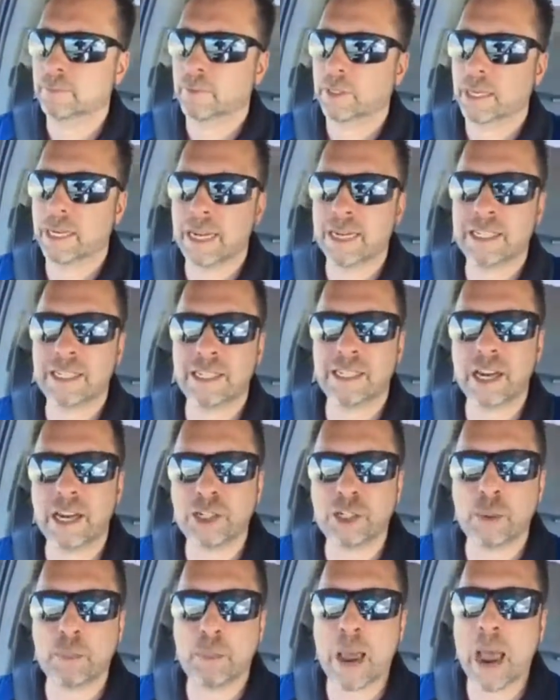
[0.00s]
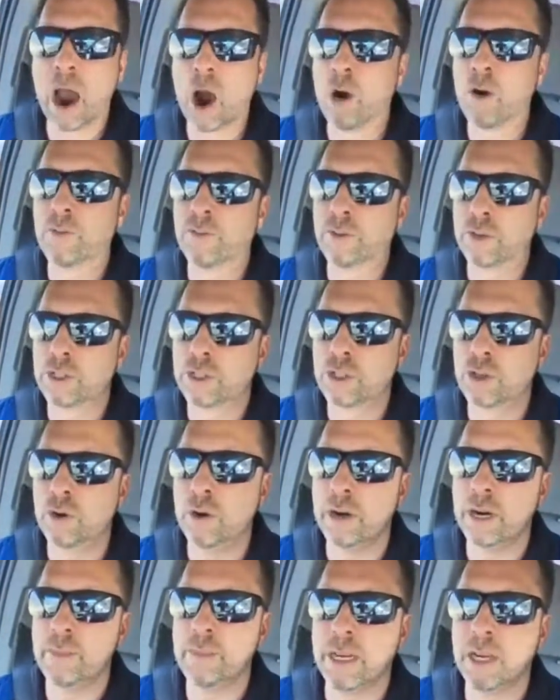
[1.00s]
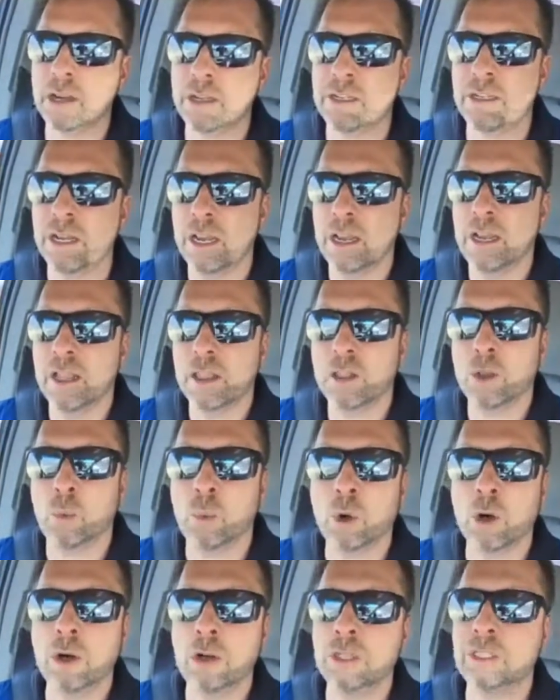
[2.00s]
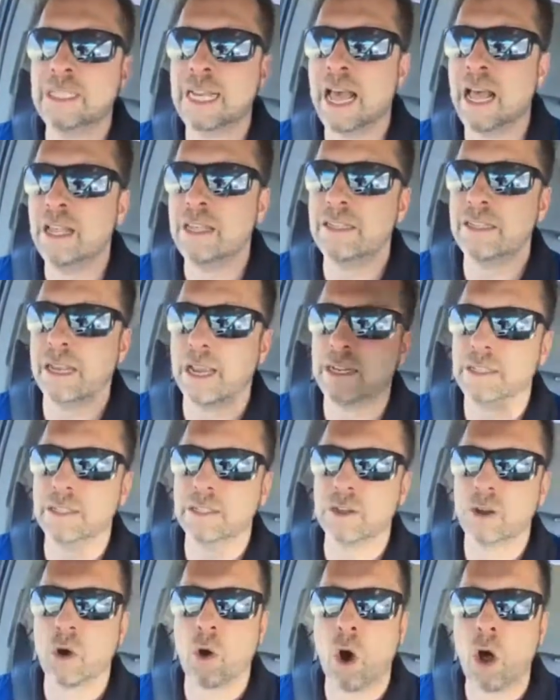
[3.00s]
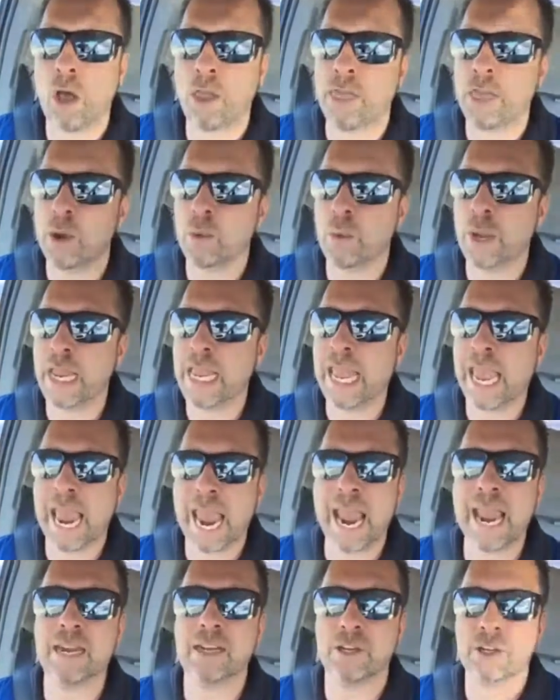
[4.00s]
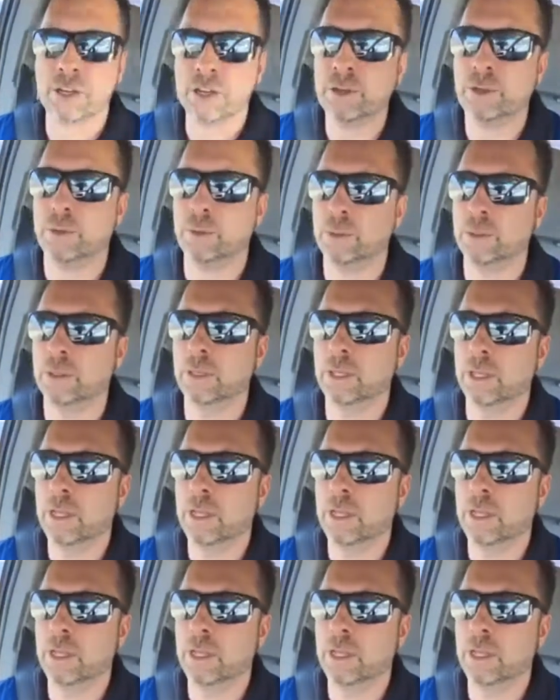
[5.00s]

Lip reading: And that's such a powerful story, because the world tells us all that we can't do.